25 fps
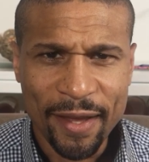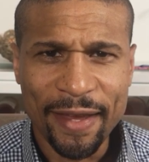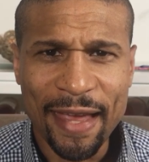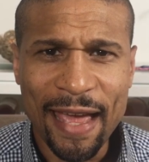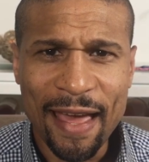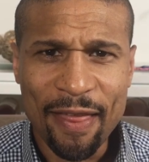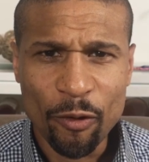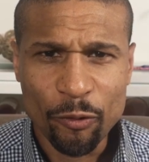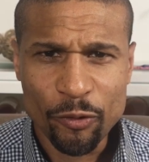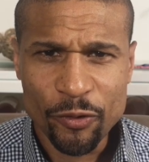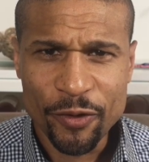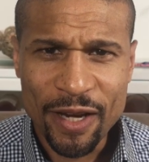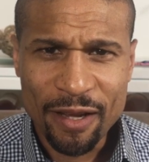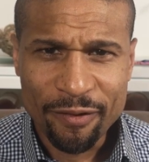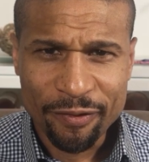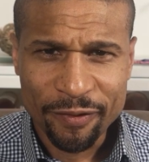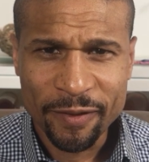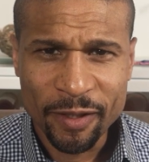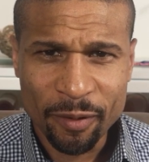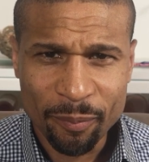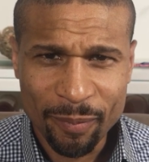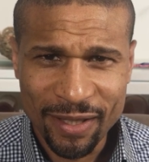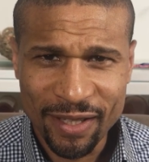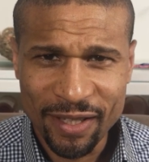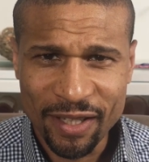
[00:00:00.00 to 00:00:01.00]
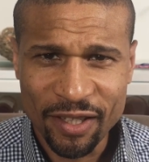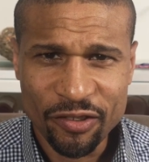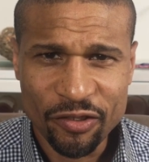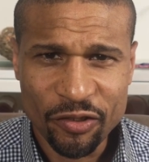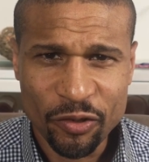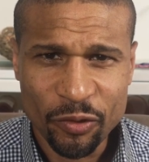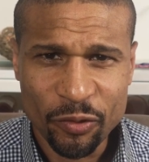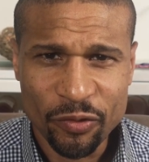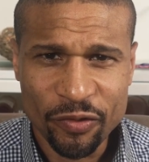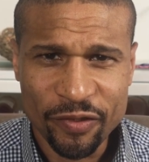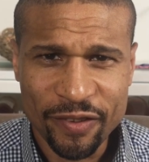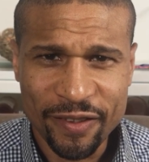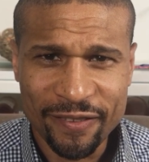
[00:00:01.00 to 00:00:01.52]
Yeah, those are definitely big
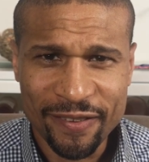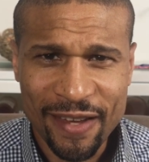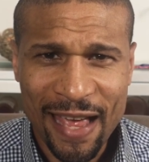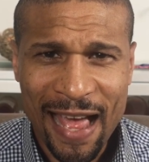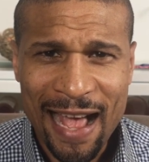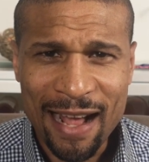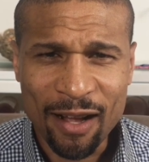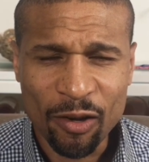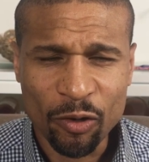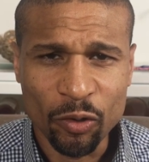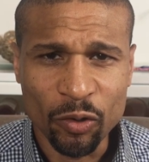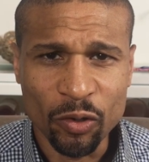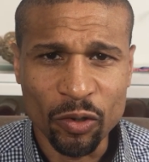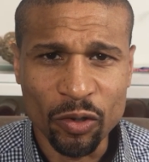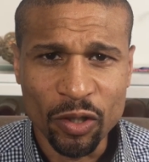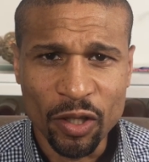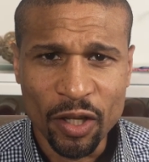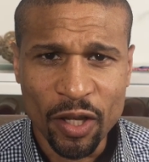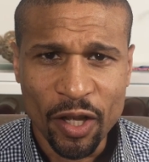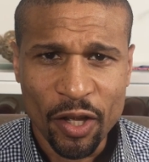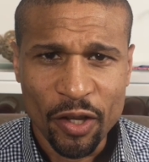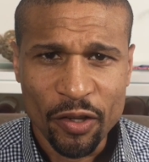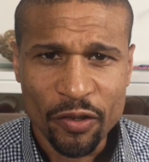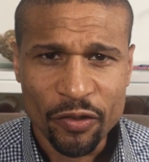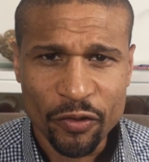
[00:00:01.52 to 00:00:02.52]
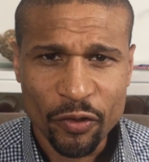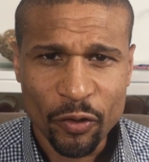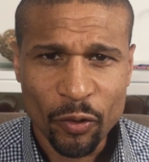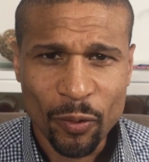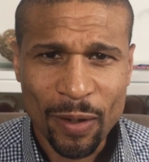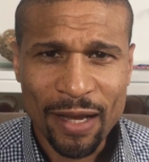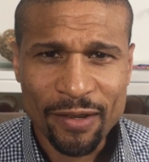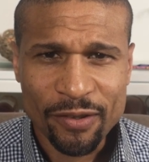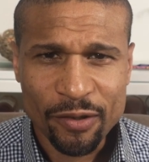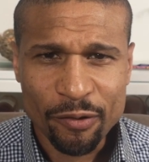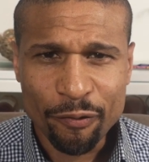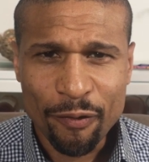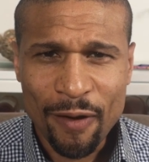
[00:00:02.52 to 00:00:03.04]
issues to tackle. So
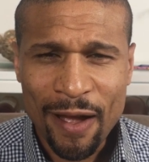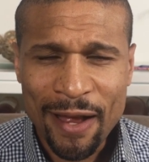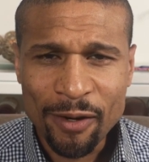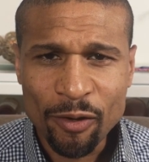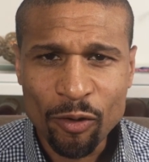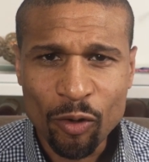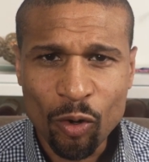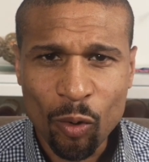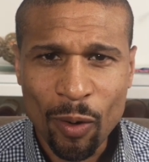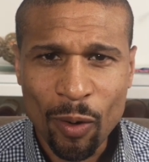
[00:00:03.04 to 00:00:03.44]
as a final